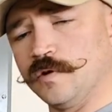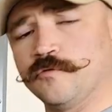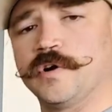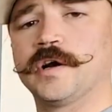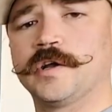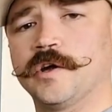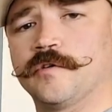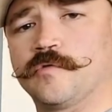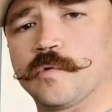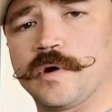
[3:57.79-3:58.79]
Very
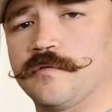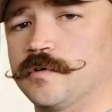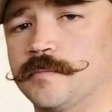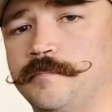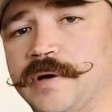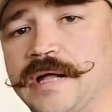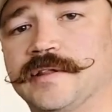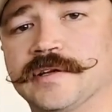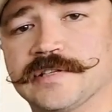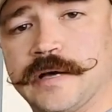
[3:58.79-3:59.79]
good for whenever bad
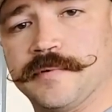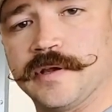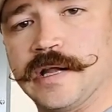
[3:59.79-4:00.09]
things happen at